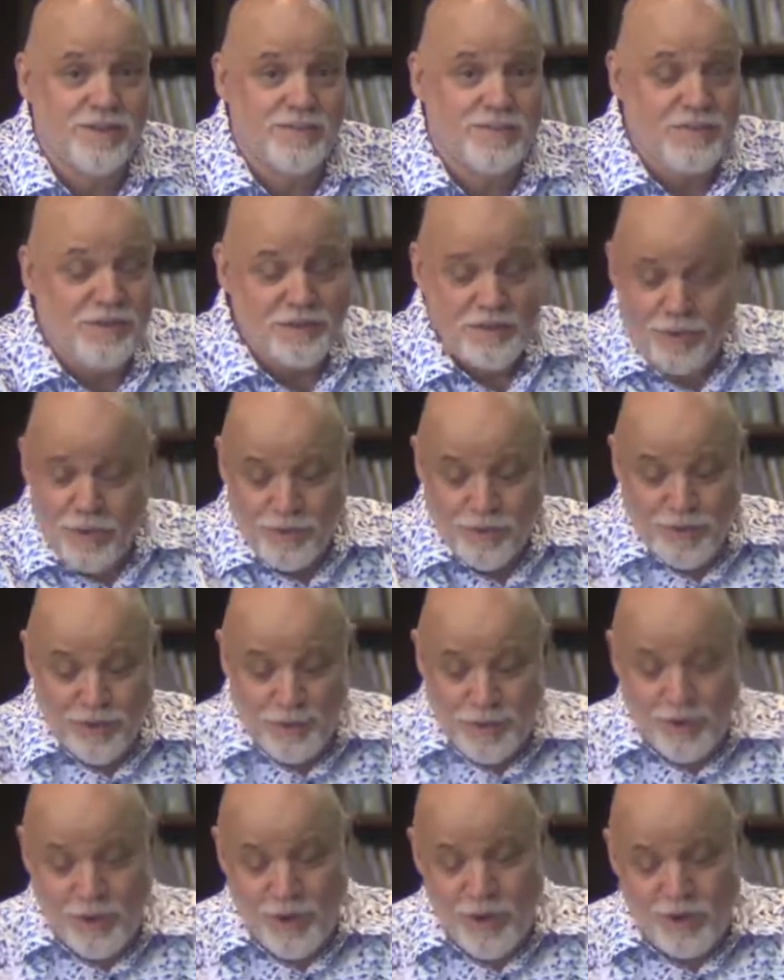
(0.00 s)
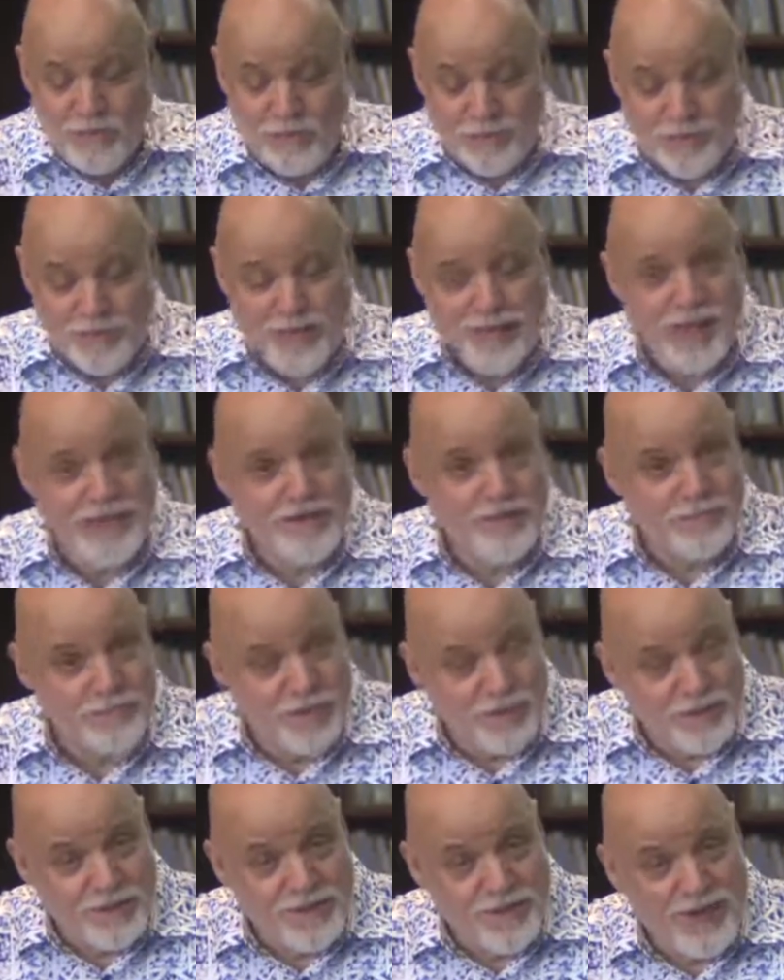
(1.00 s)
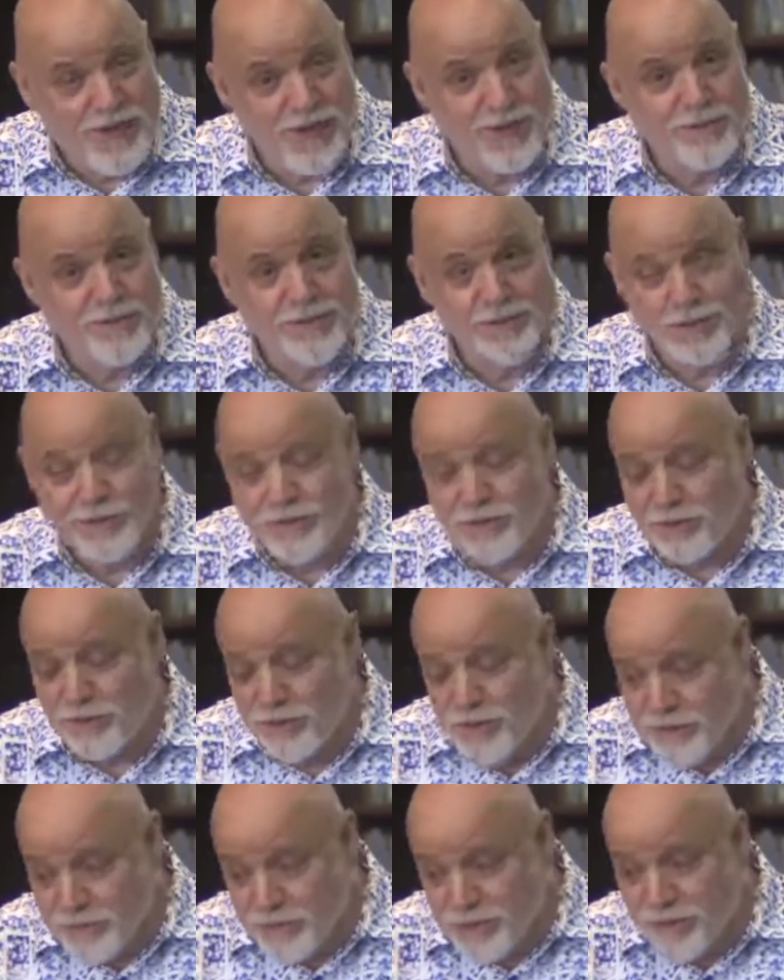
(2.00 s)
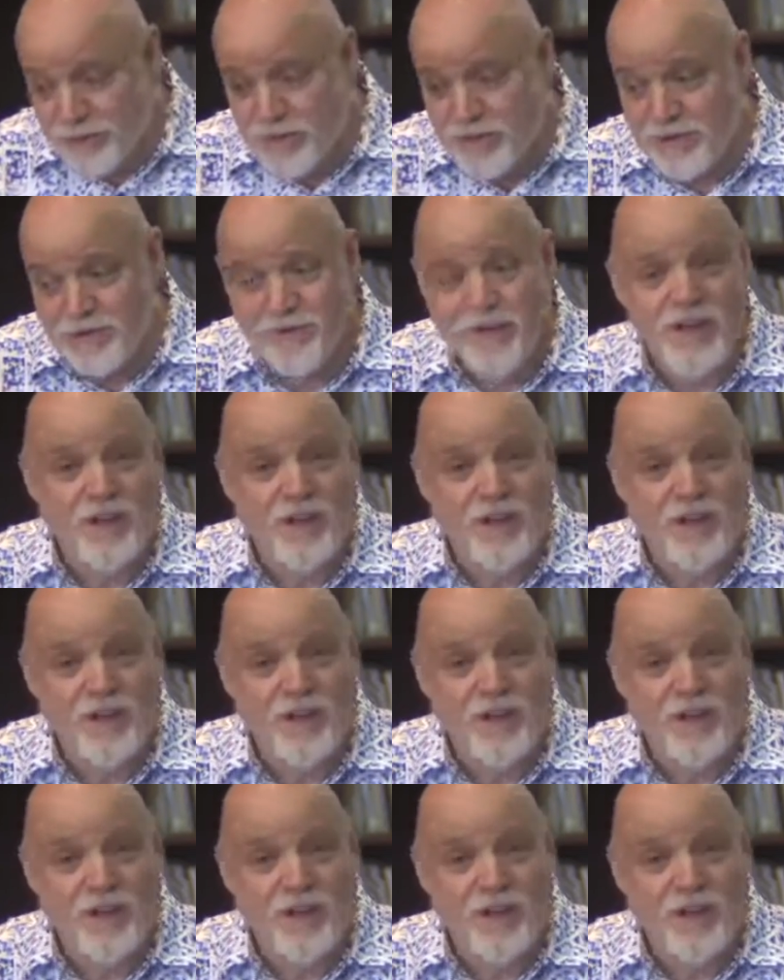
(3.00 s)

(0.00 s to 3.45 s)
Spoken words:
Before they went off and began to build their houses and rebuild their